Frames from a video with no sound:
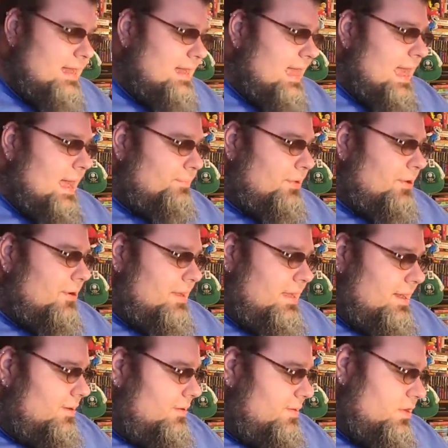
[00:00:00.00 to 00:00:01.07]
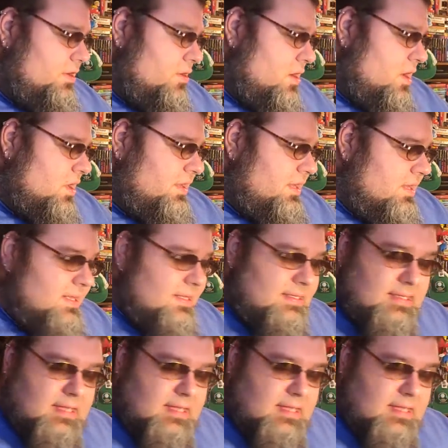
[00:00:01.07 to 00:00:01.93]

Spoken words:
adapter, you know, you're all good.